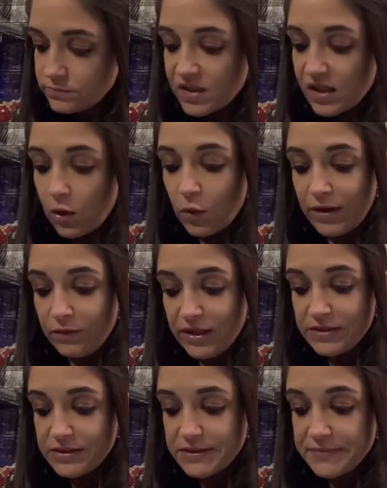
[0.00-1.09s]
or
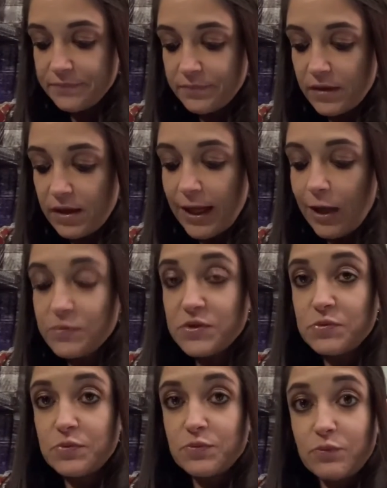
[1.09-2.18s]
illness. Helps
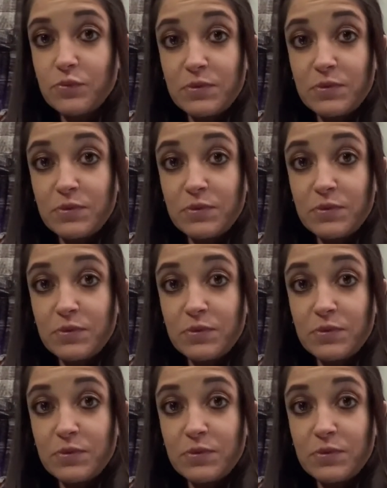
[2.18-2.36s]
with